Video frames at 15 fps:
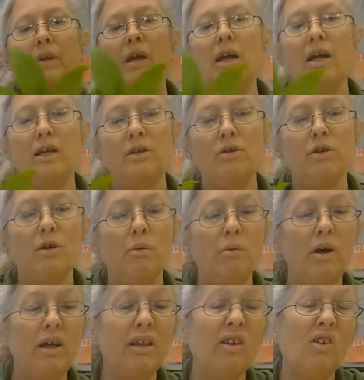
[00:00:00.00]
And you know
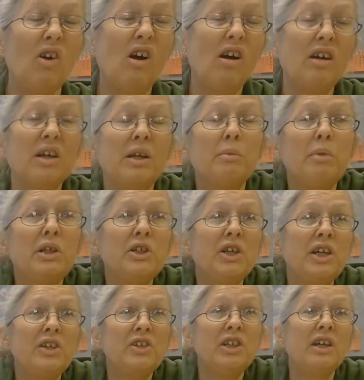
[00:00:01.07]
what? They're all gonna be
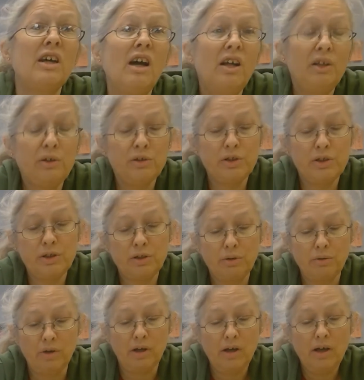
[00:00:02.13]
changing colors soon.